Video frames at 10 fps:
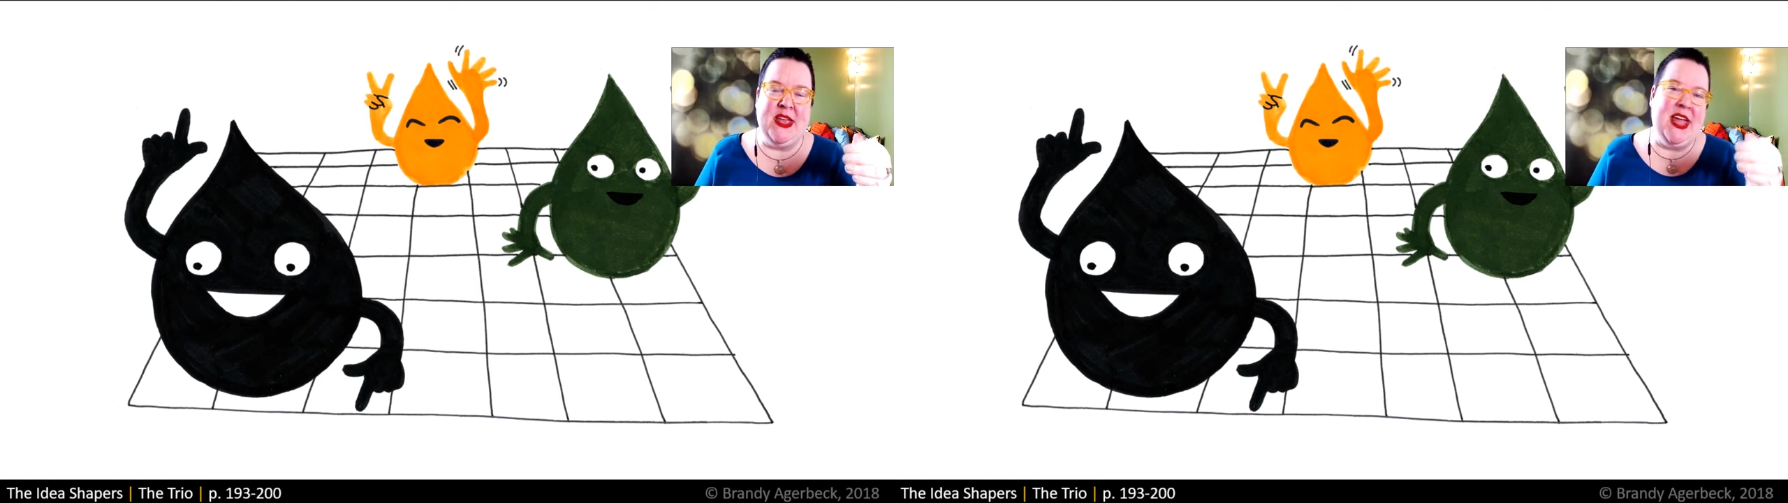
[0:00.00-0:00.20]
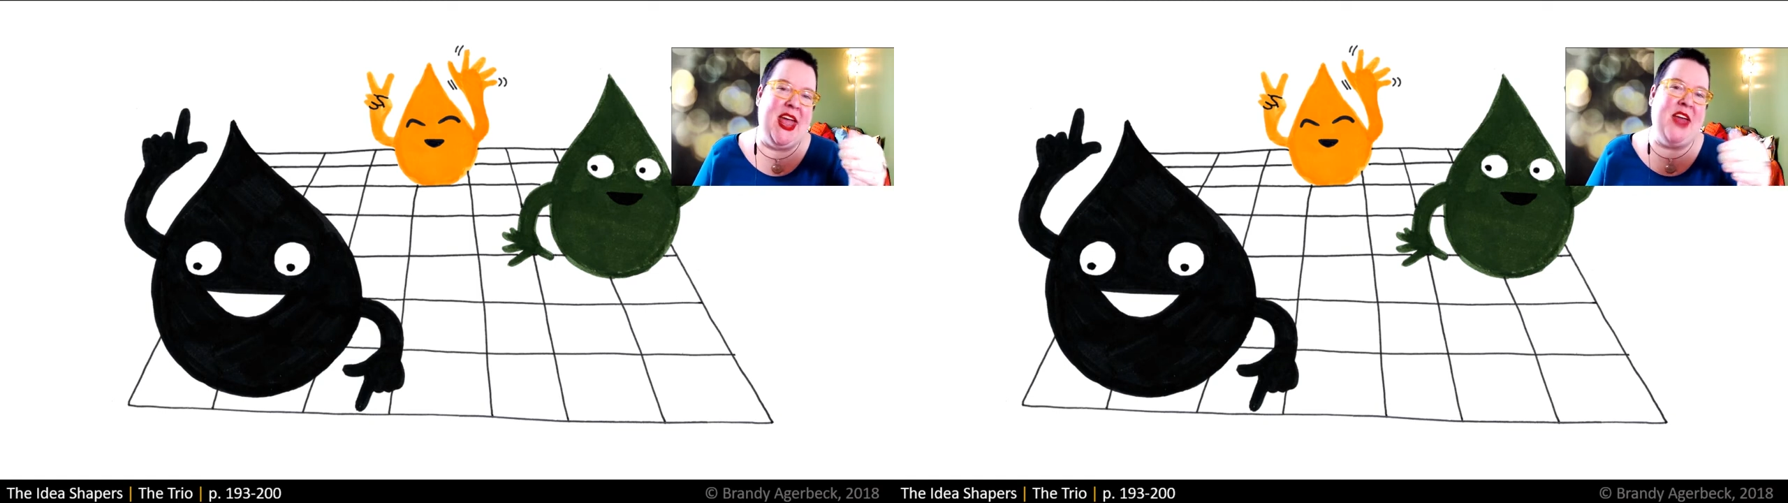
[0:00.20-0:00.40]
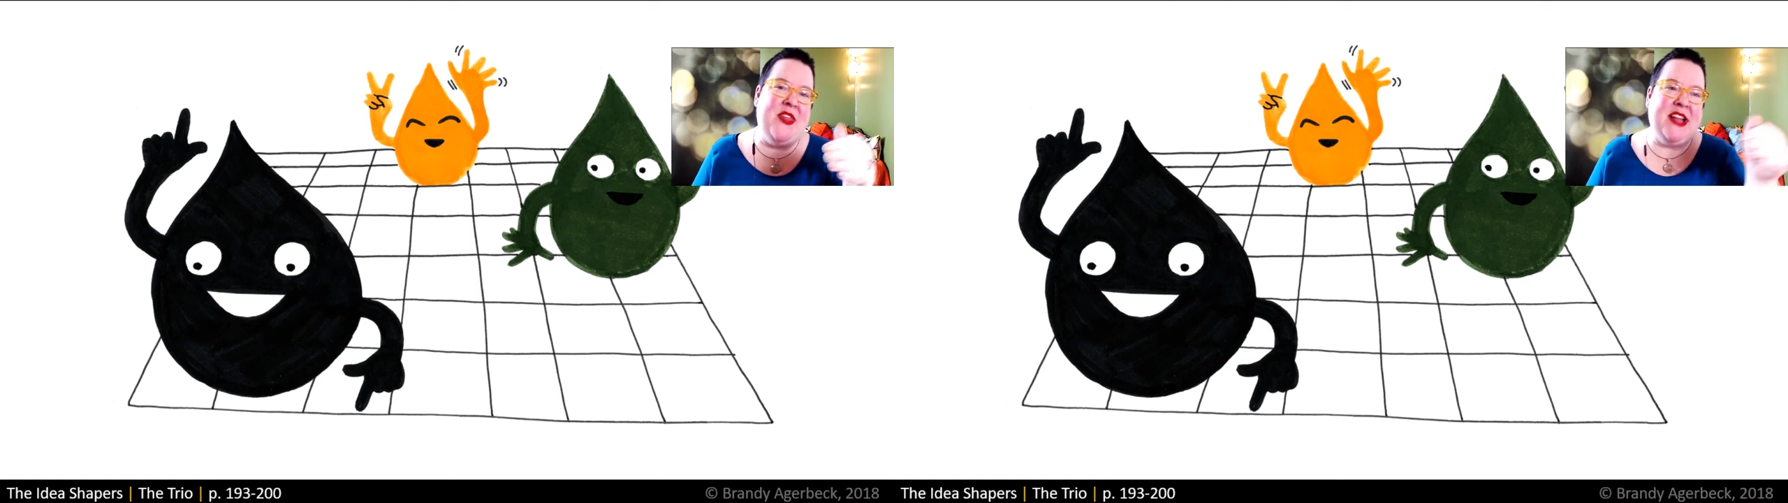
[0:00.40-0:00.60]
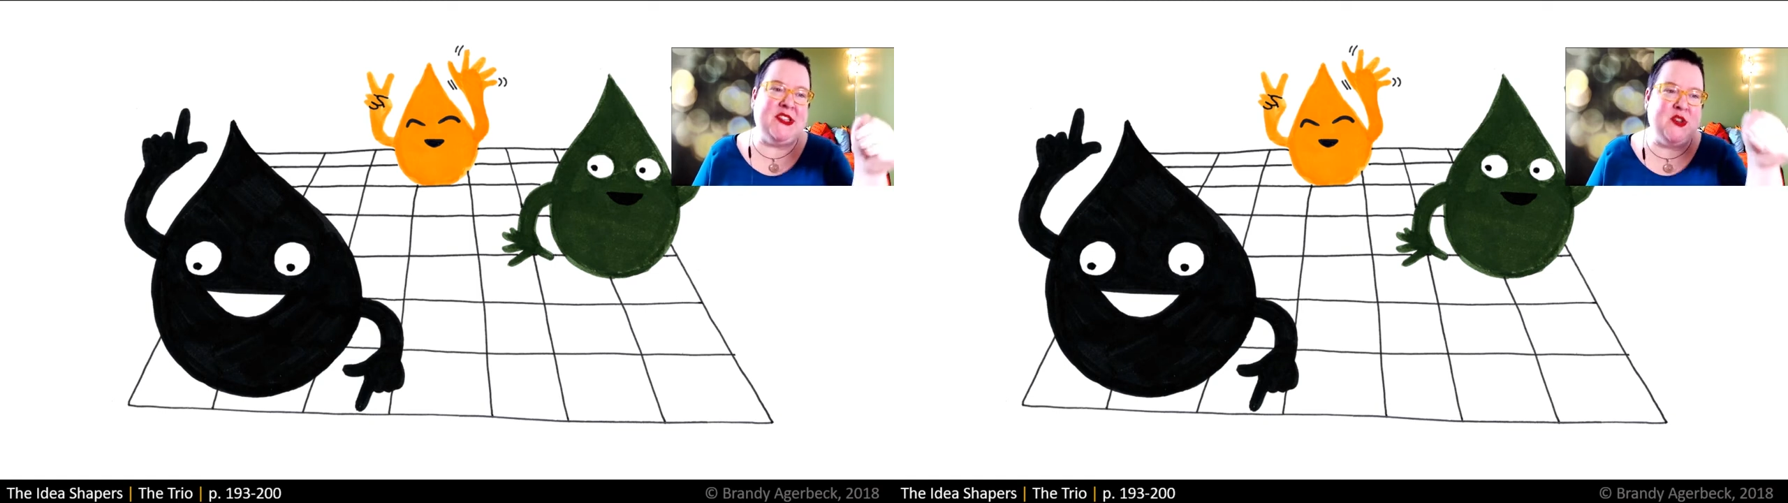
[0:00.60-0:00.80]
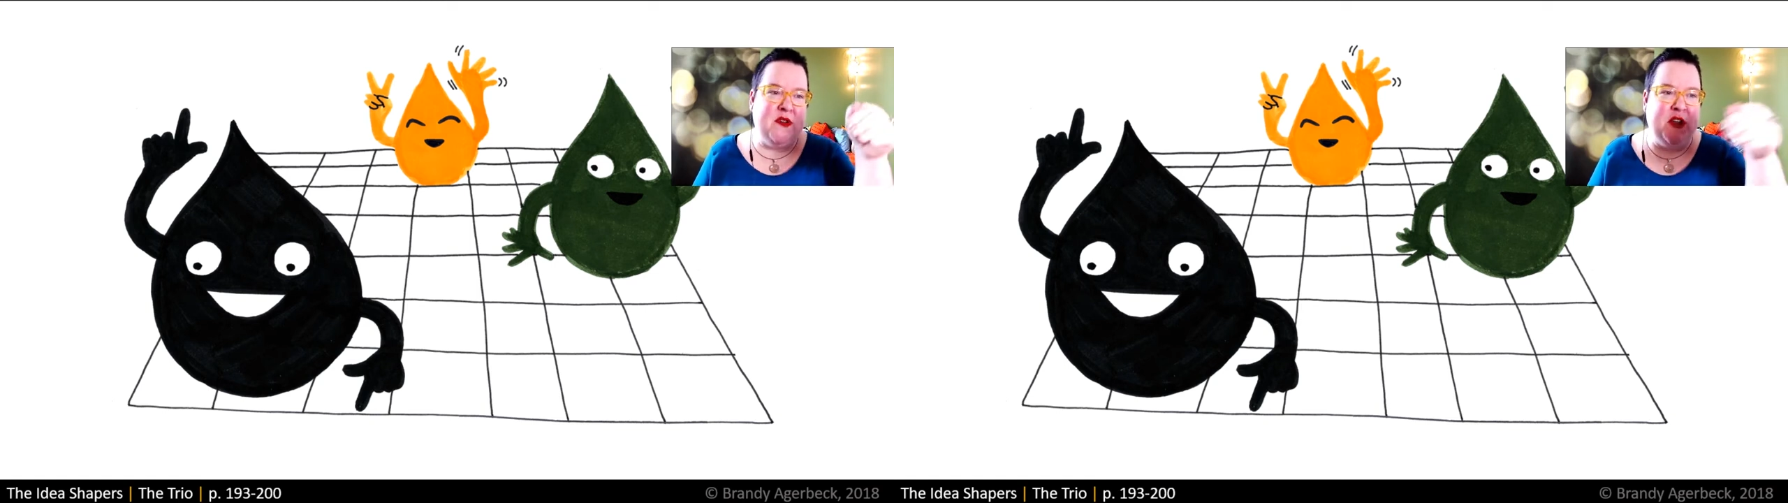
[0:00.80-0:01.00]
and that's
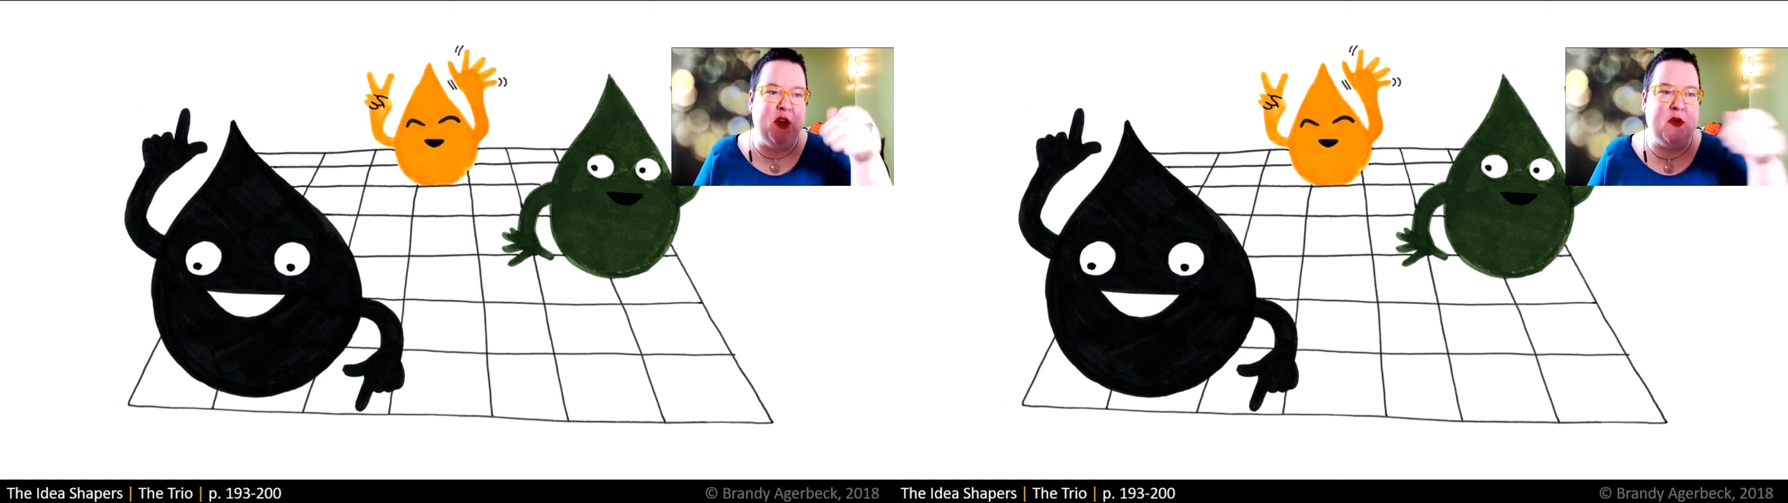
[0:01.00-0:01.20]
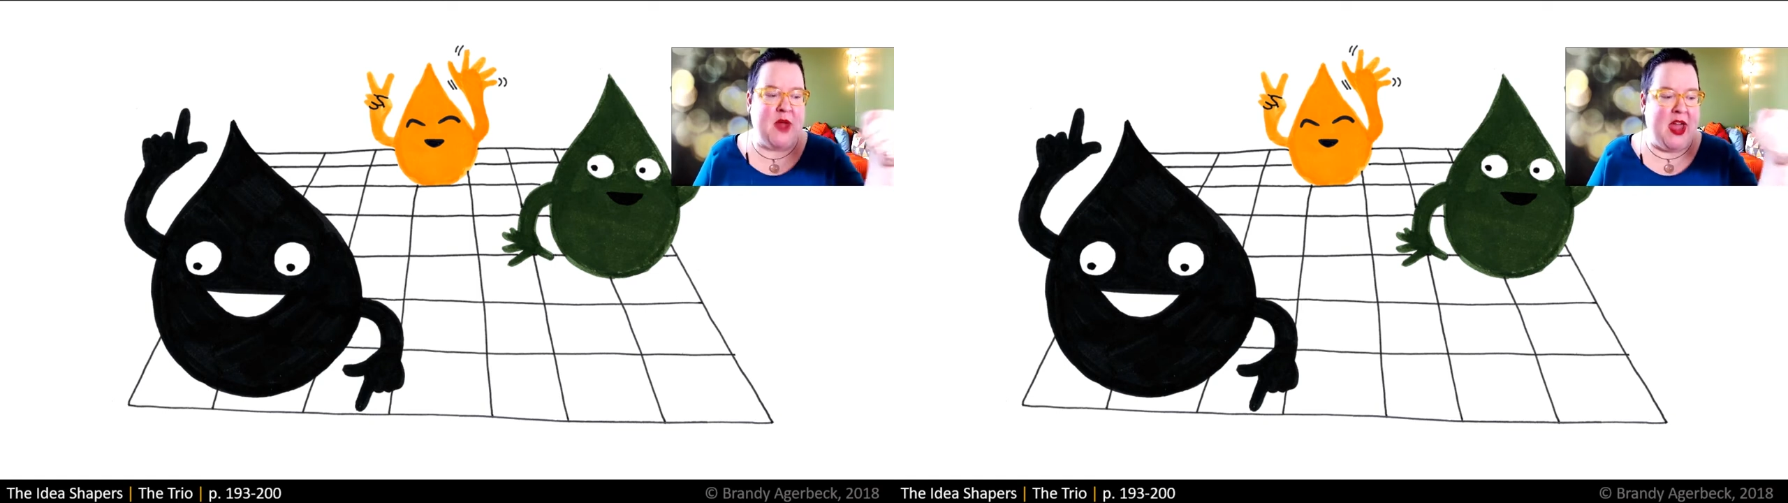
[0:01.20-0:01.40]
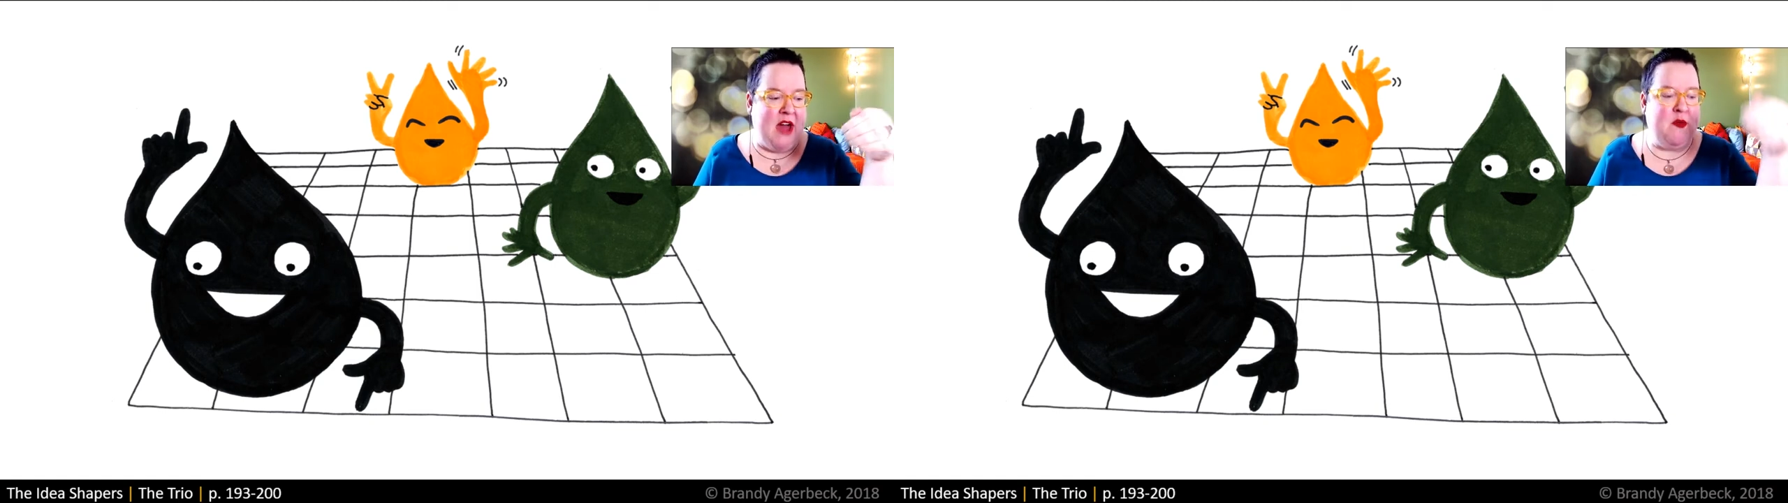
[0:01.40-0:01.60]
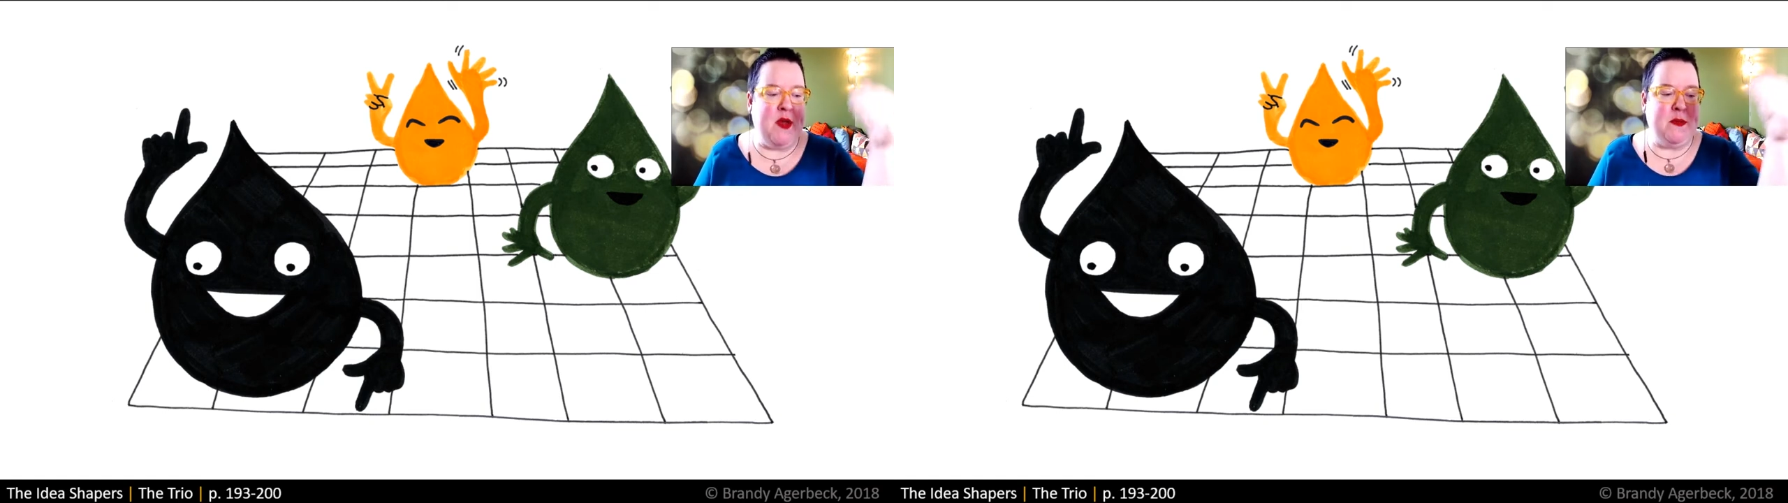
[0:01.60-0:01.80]
sort of you know halfway